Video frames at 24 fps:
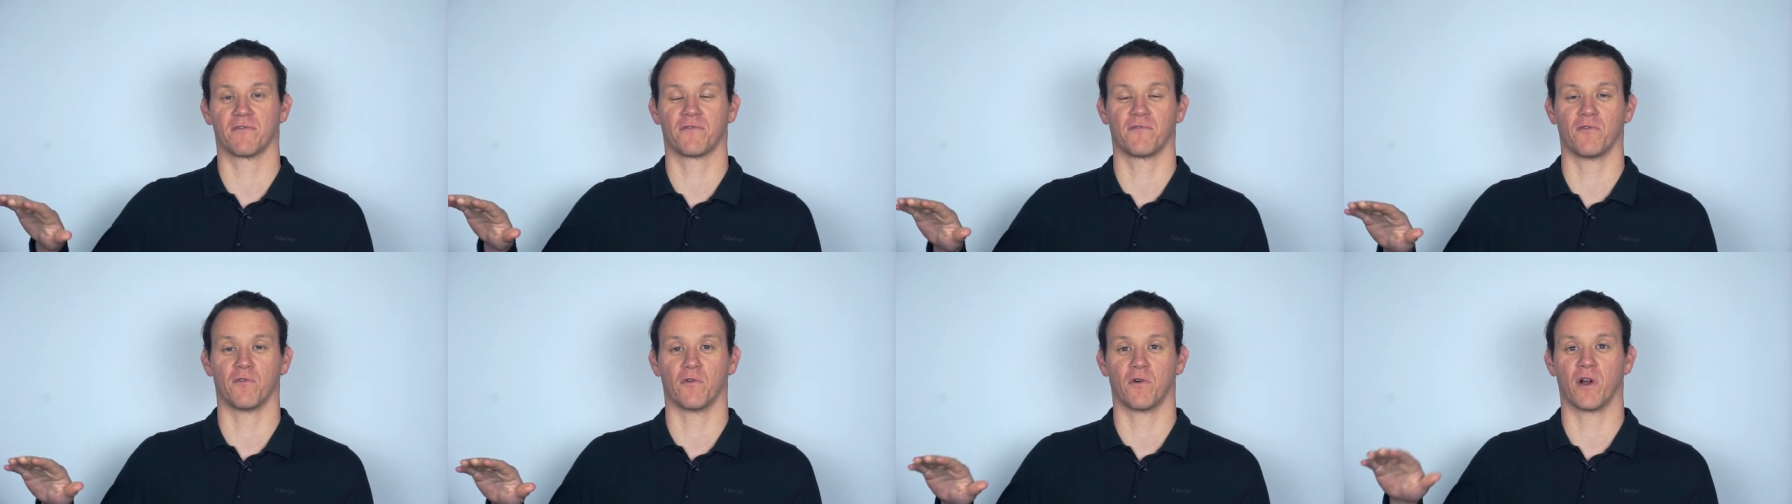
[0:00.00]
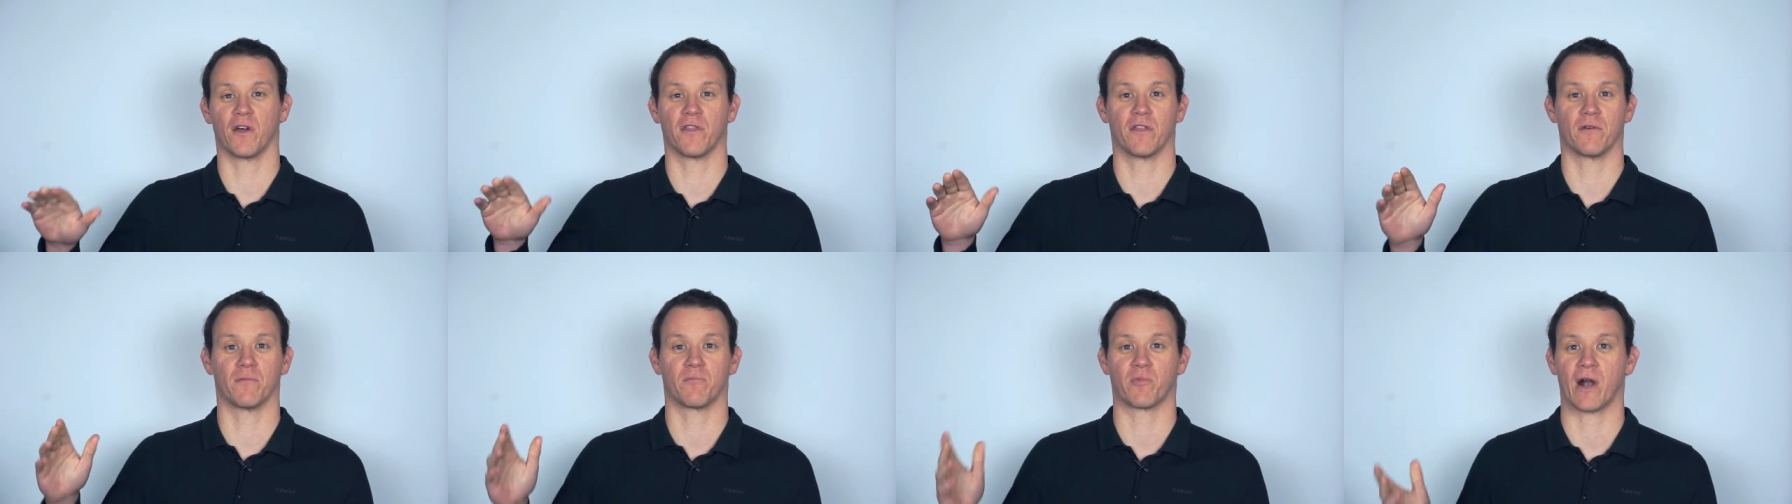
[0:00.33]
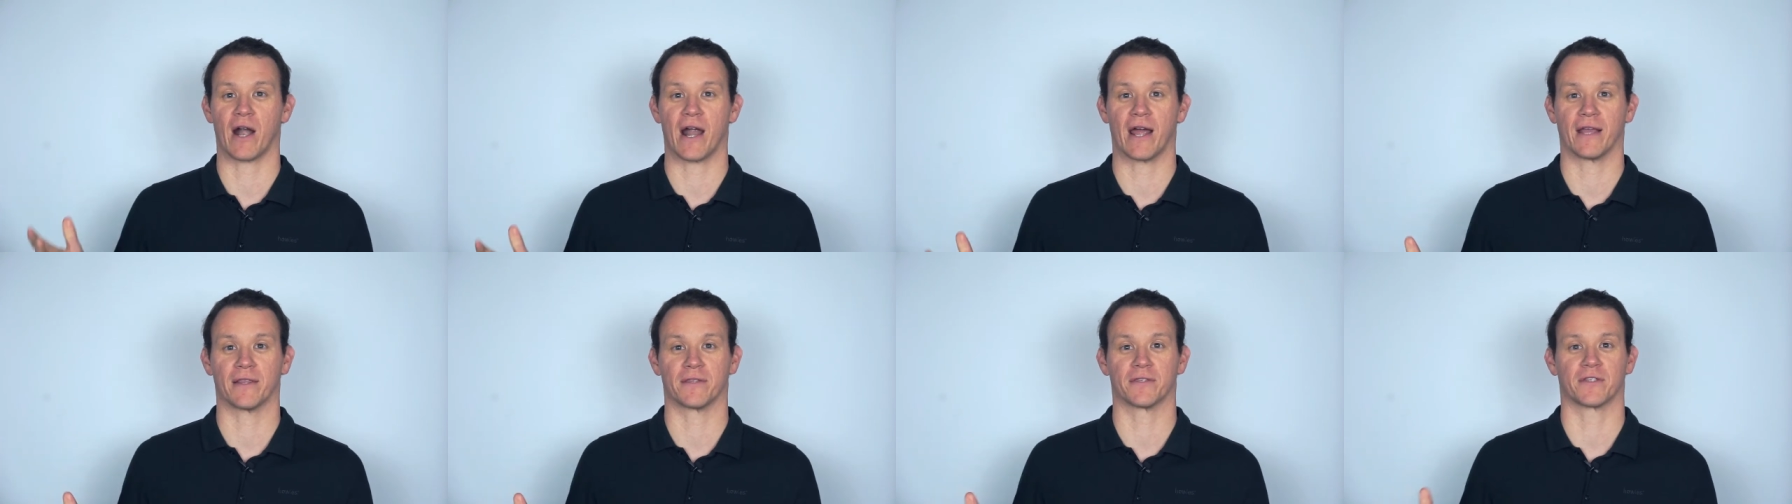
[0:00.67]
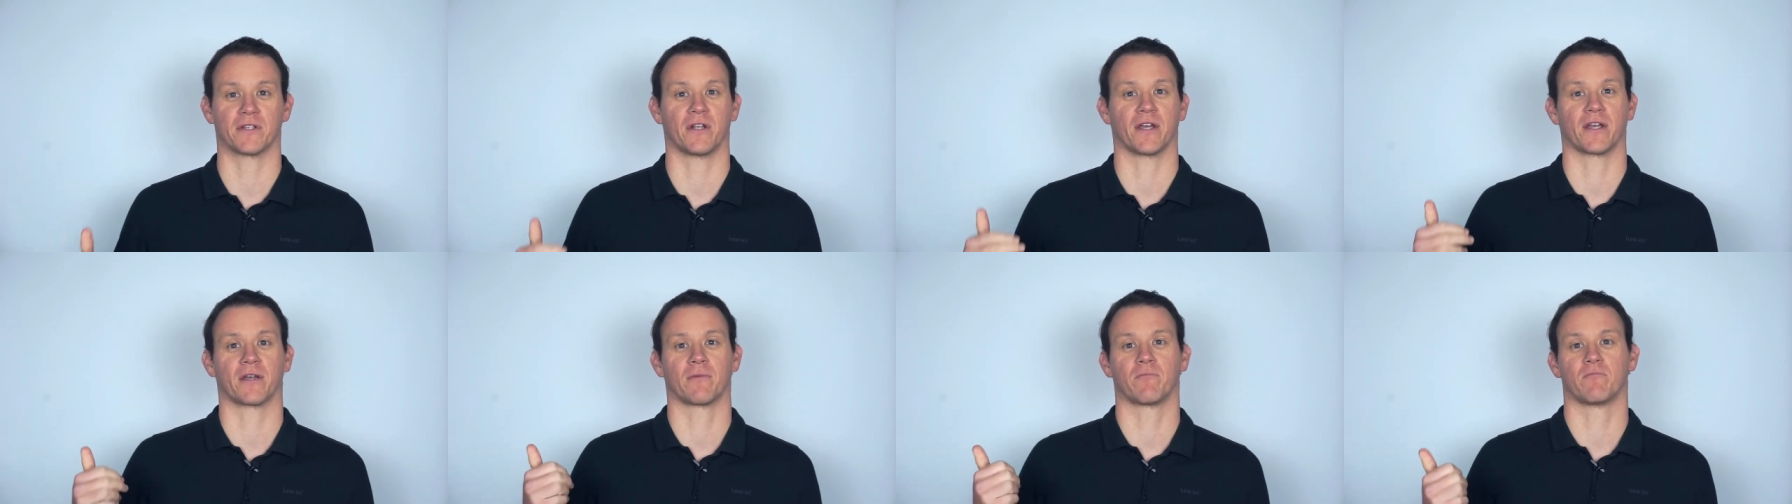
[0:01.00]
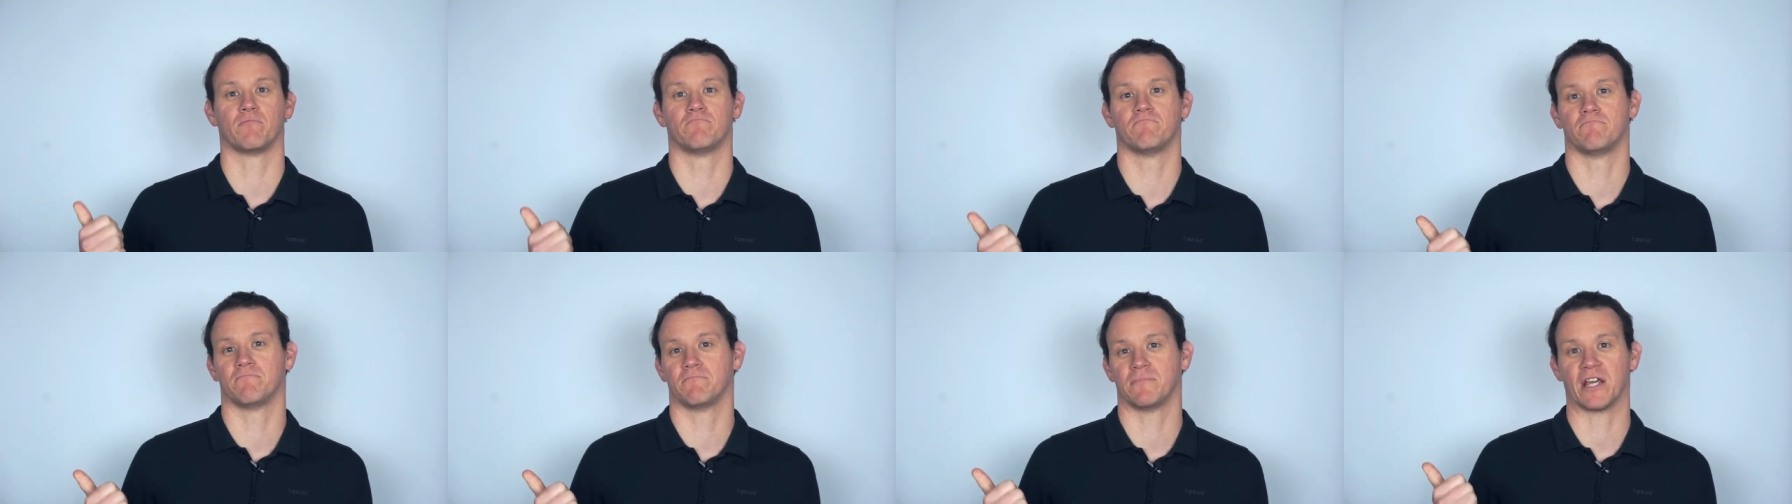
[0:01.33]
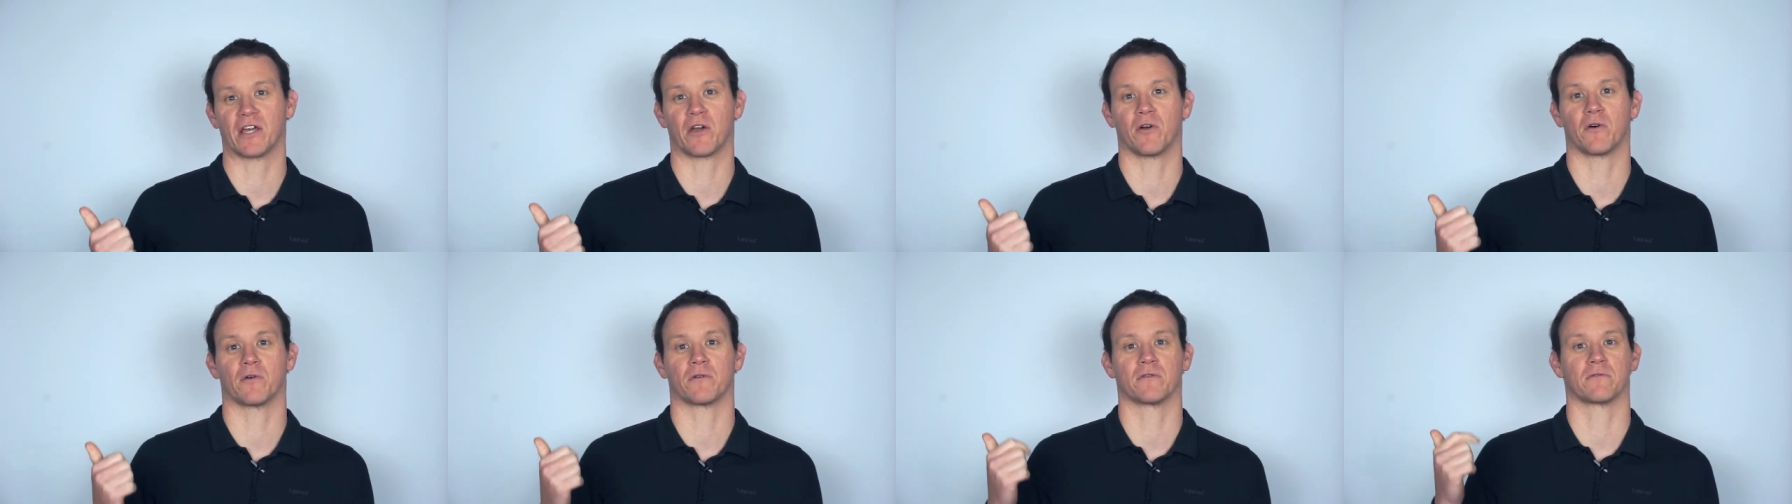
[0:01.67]
for other brands like
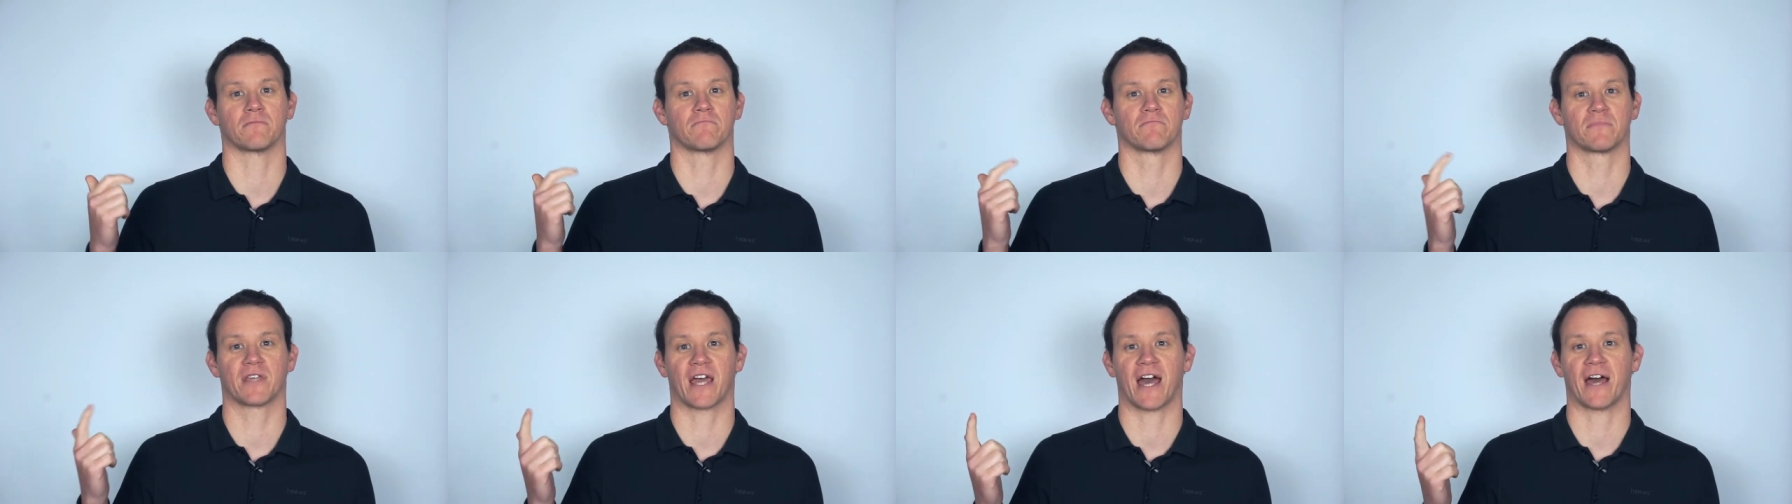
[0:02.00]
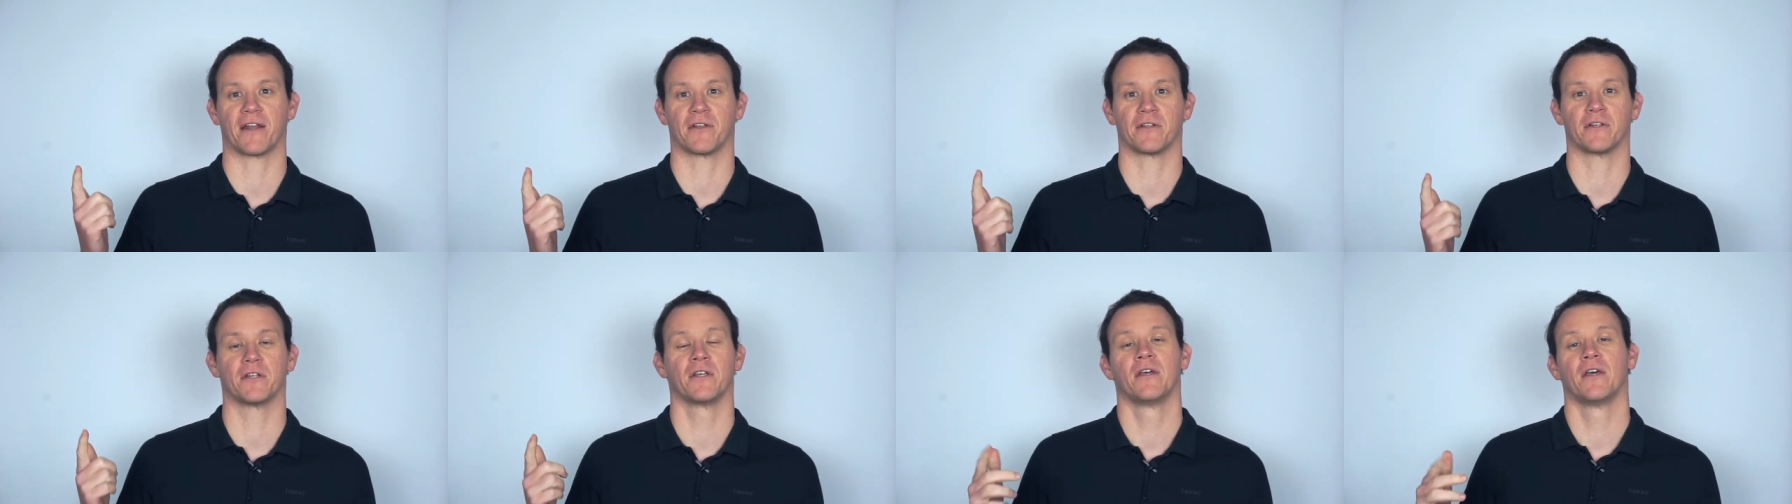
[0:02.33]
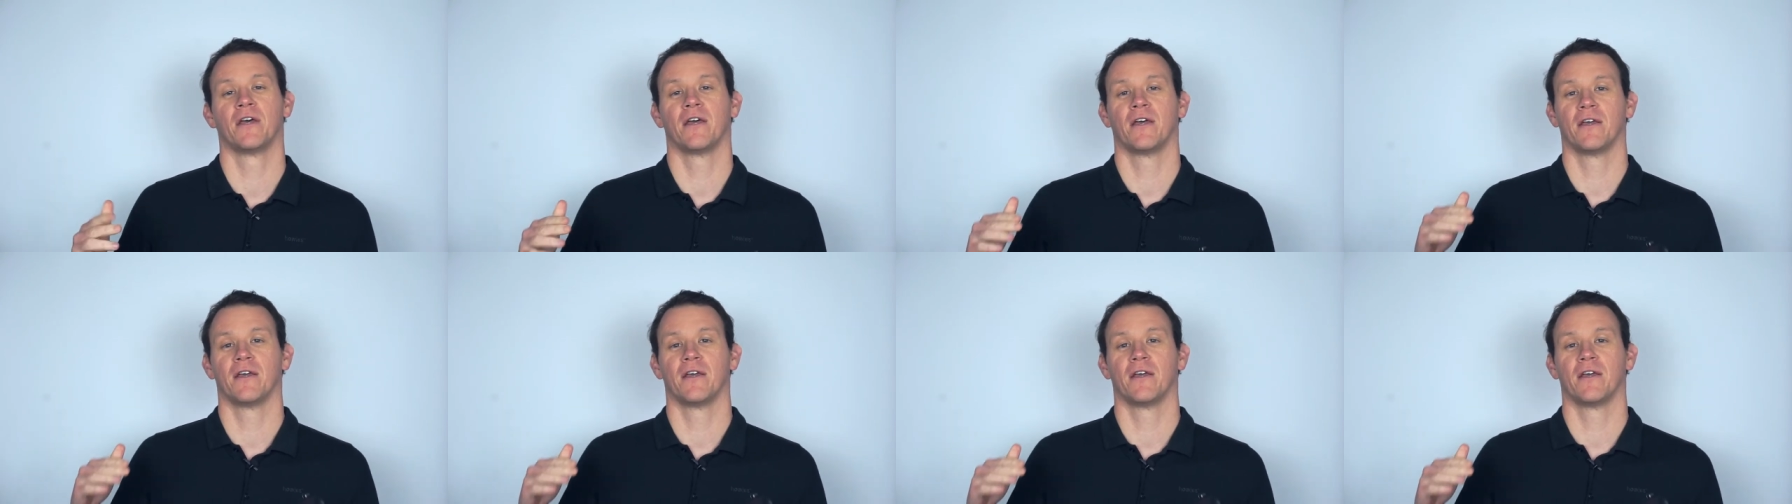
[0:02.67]
Nikon, Canon.